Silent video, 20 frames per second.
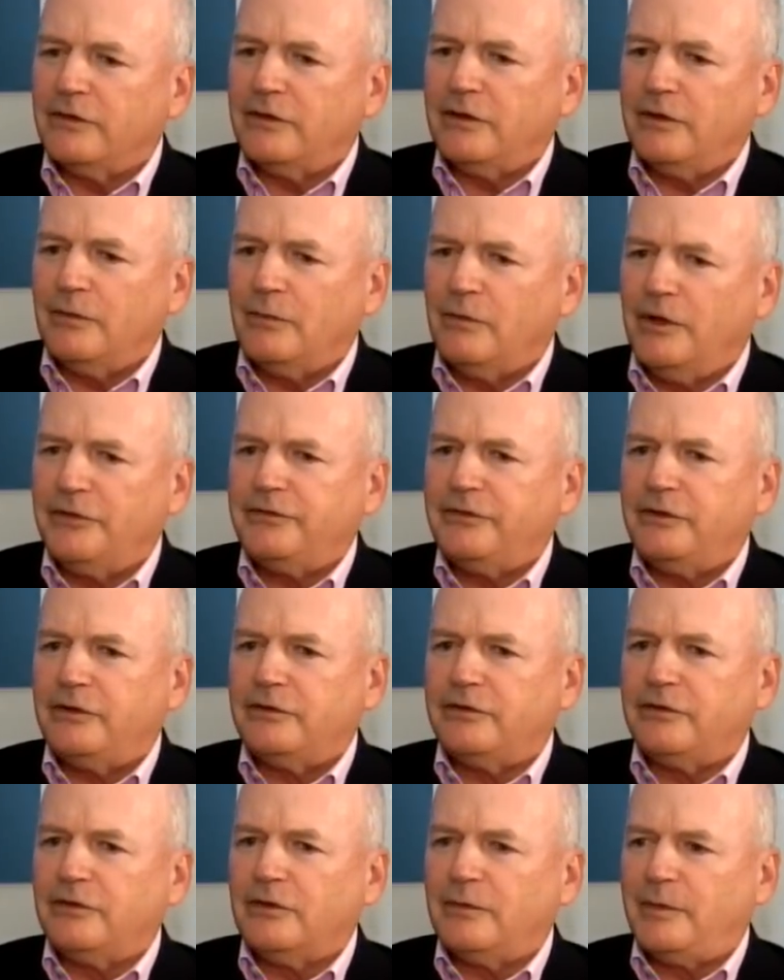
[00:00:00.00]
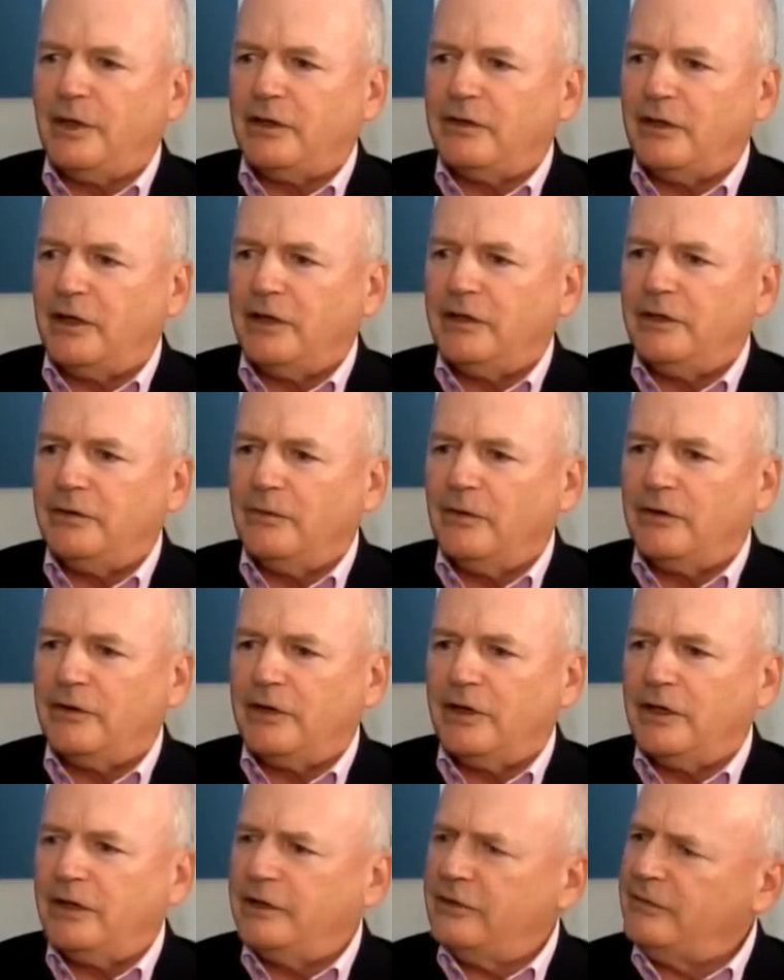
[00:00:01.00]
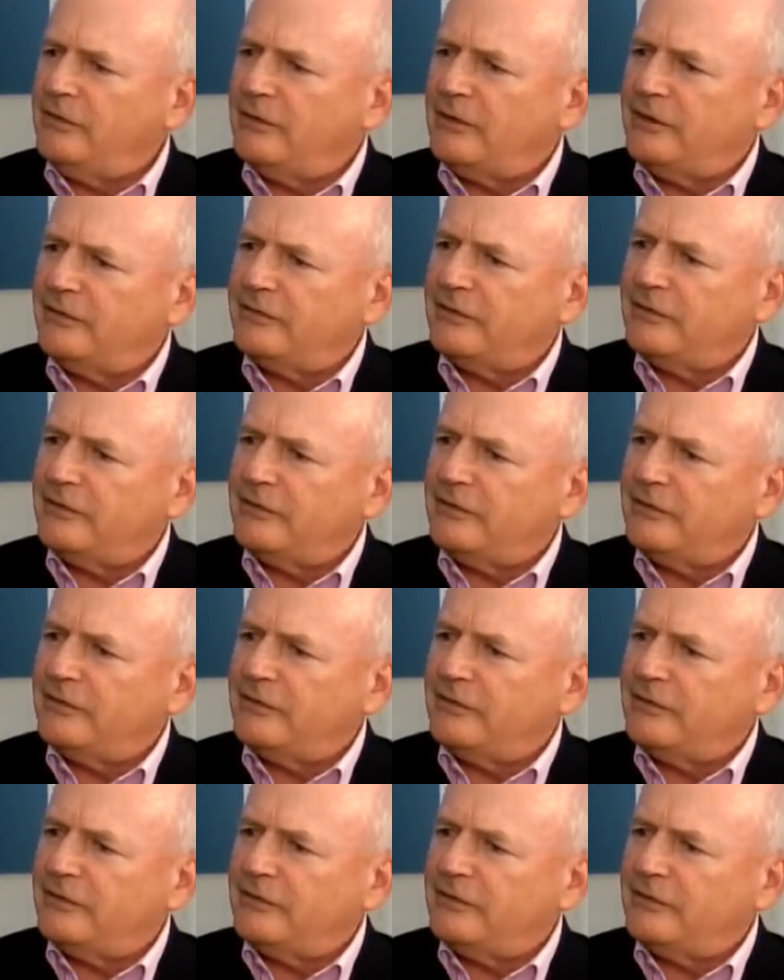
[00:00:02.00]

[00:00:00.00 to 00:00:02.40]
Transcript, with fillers: And it wasn't until about 91 or 92 I